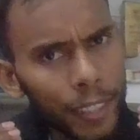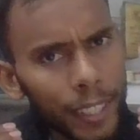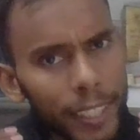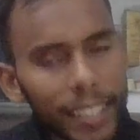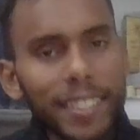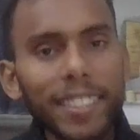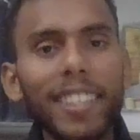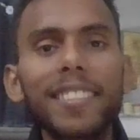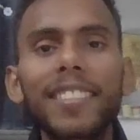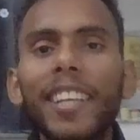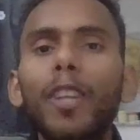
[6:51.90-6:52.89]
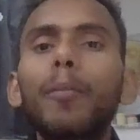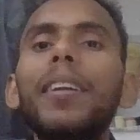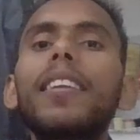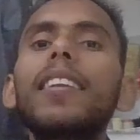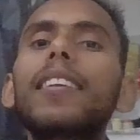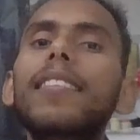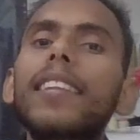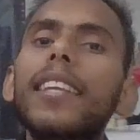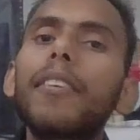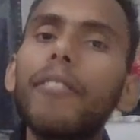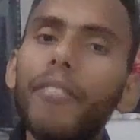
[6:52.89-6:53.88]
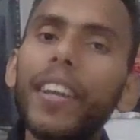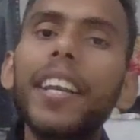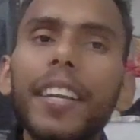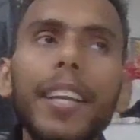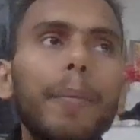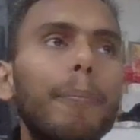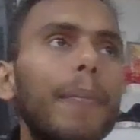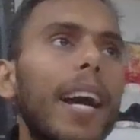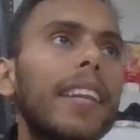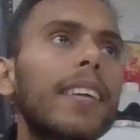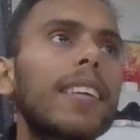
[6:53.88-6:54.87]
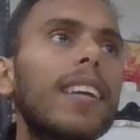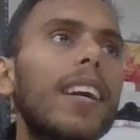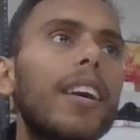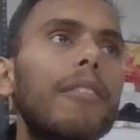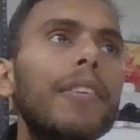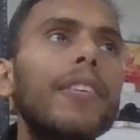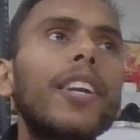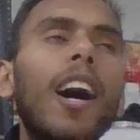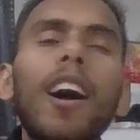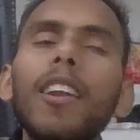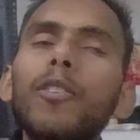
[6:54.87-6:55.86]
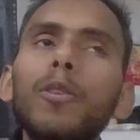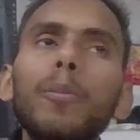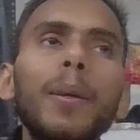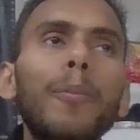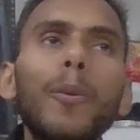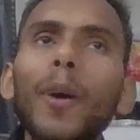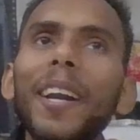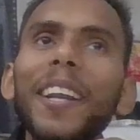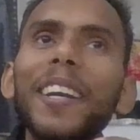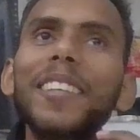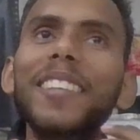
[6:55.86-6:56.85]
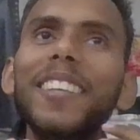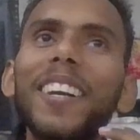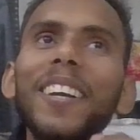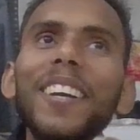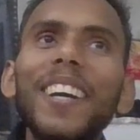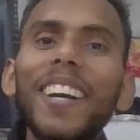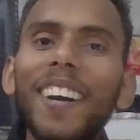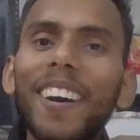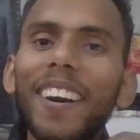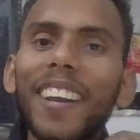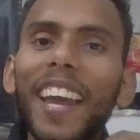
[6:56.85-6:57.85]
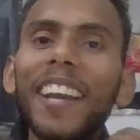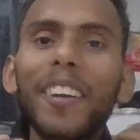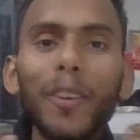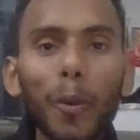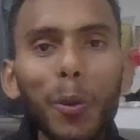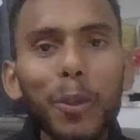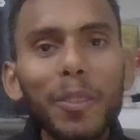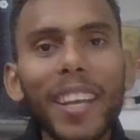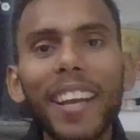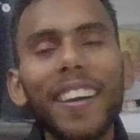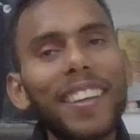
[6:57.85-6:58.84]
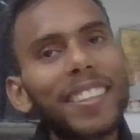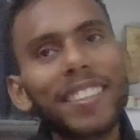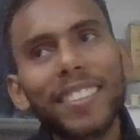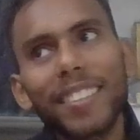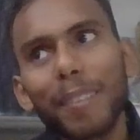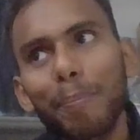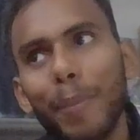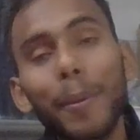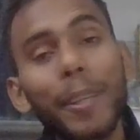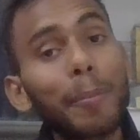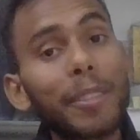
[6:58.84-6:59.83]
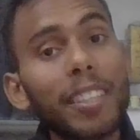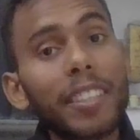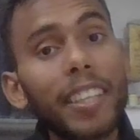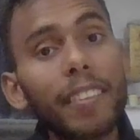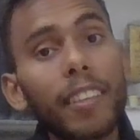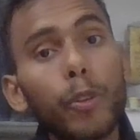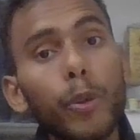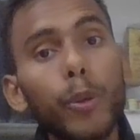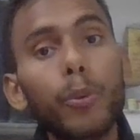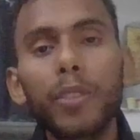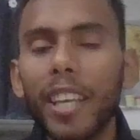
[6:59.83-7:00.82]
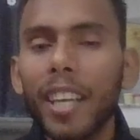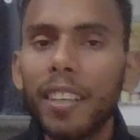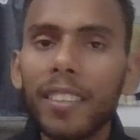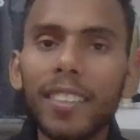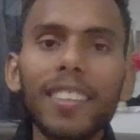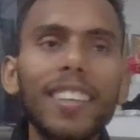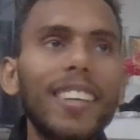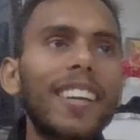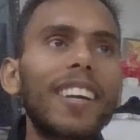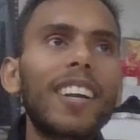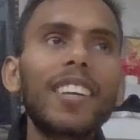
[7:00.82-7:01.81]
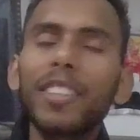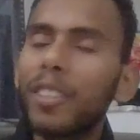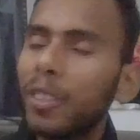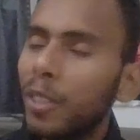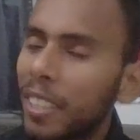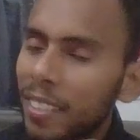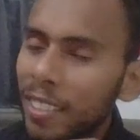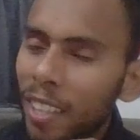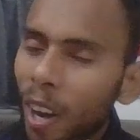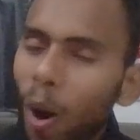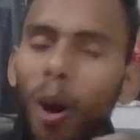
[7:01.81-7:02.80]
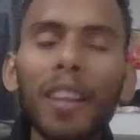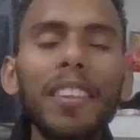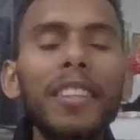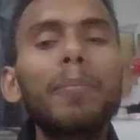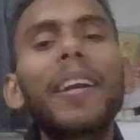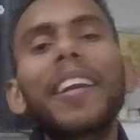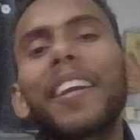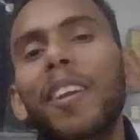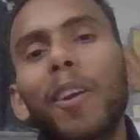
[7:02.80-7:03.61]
discuss econometrics in a very deep manner. We would also be providing like notes and other PPT presentation to you. Share this all the material